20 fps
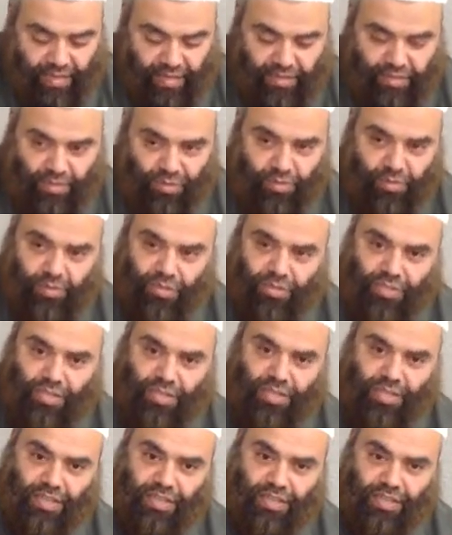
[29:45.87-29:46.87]
So
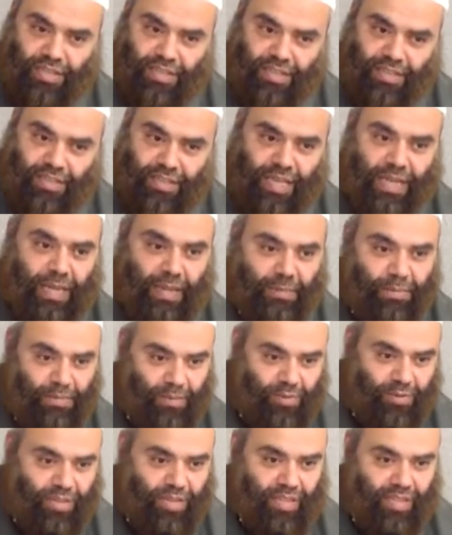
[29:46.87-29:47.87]
she got up
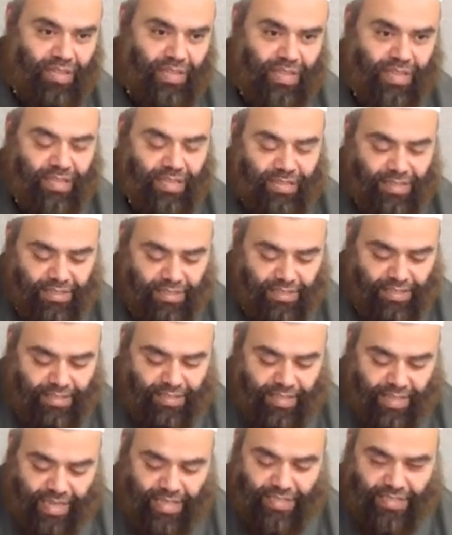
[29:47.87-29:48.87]
during the day,
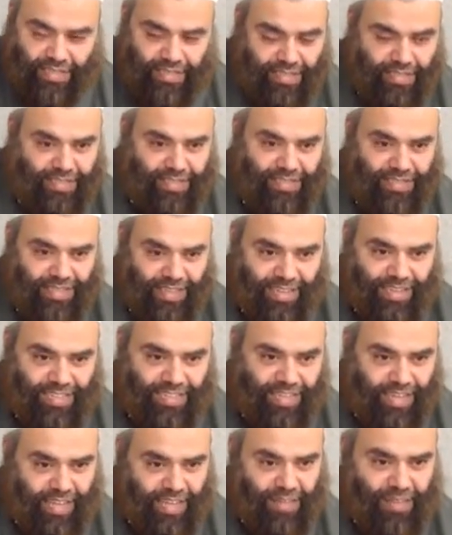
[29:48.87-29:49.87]
ta'jin,
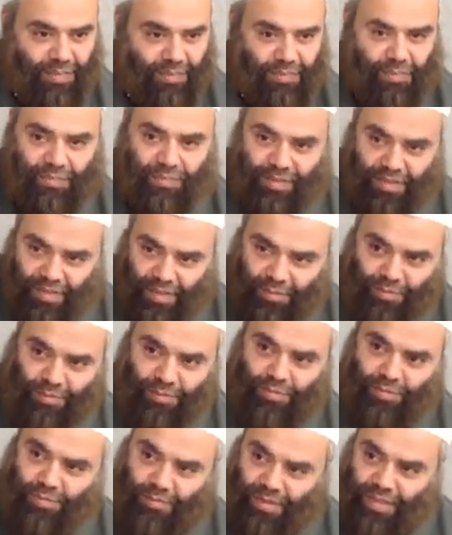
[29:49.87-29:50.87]
adina, the woman they
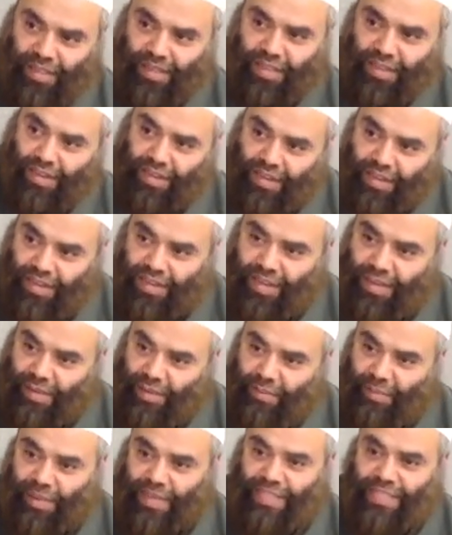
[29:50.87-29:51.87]
used to make their
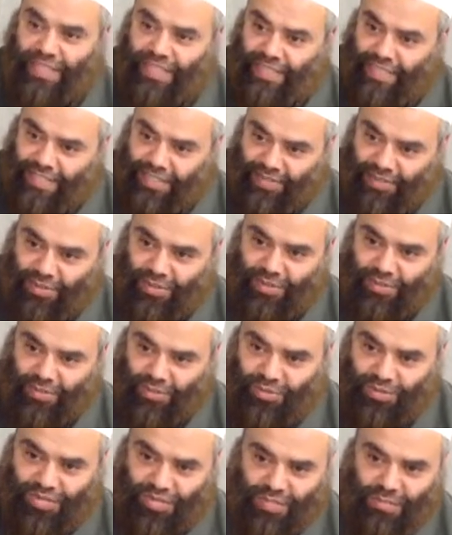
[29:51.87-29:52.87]
paste. Right?
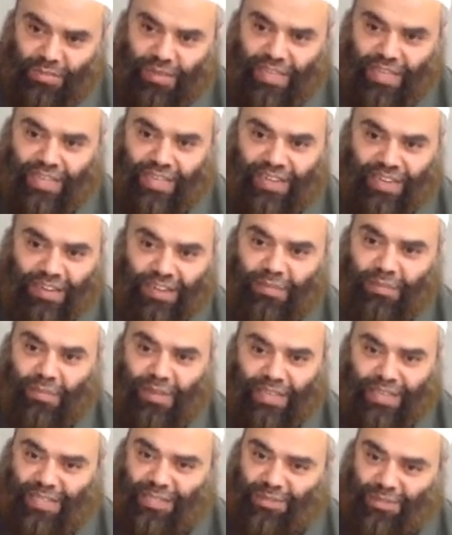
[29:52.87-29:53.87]
So she's making her
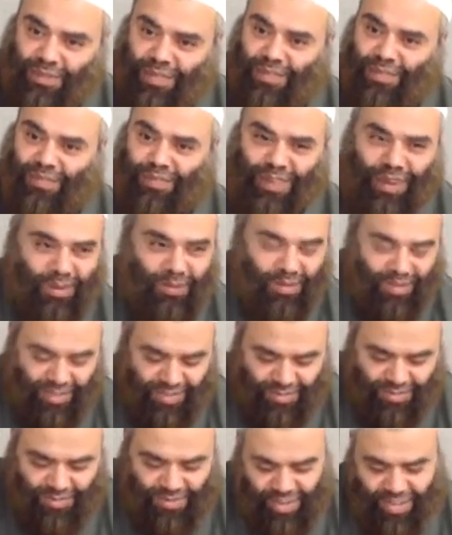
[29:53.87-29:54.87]
paste with the flour,
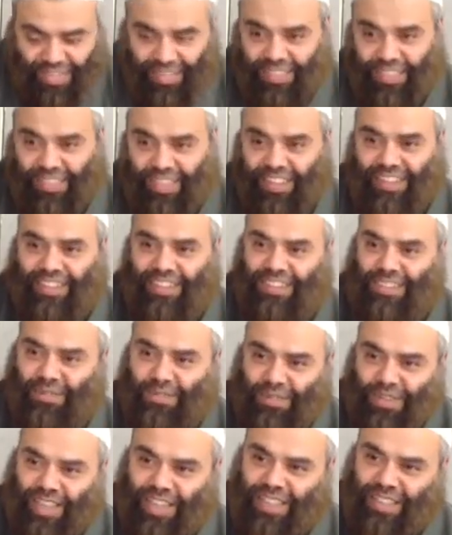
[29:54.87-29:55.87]
and so not that she
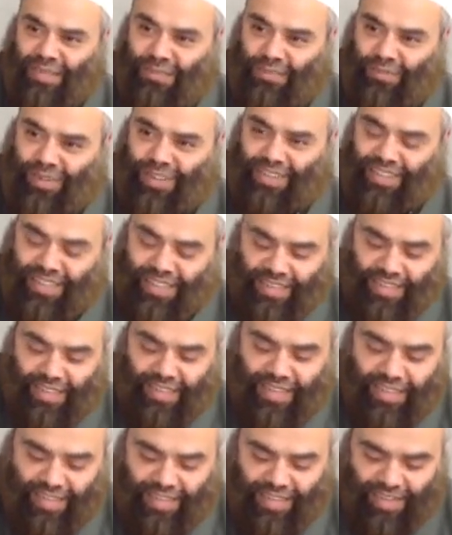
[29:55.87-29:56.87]
would get the bread
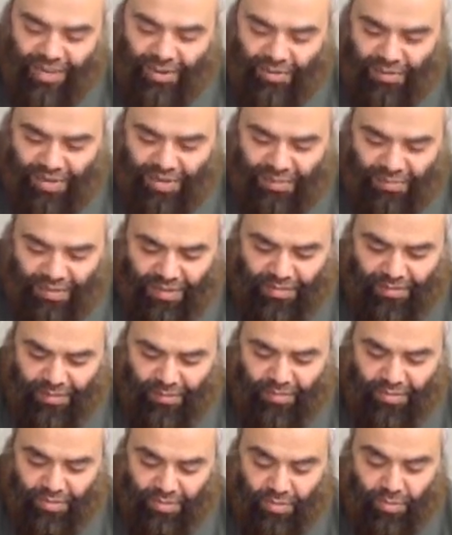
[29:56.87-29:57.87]
already made
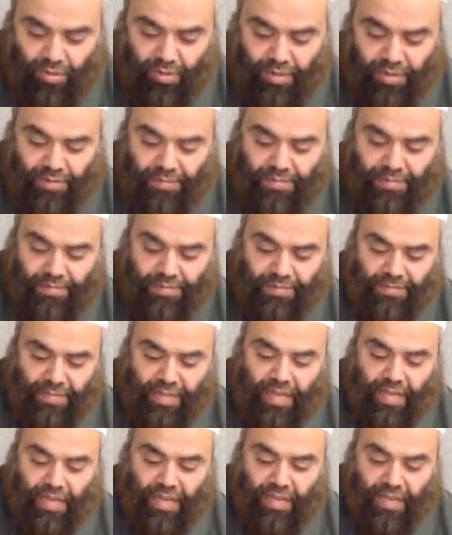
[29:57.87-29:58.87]
from the store.
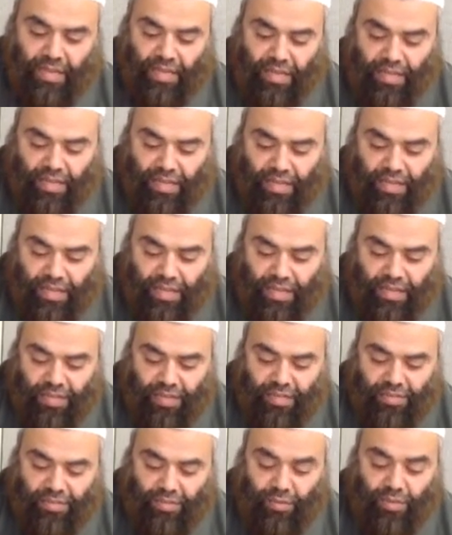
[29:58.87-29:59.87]

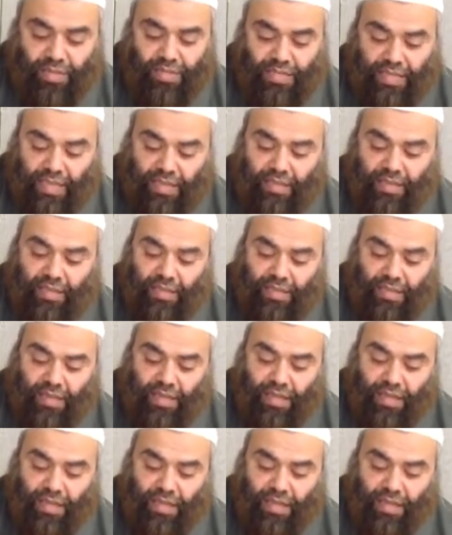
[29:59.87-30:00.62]
So he said,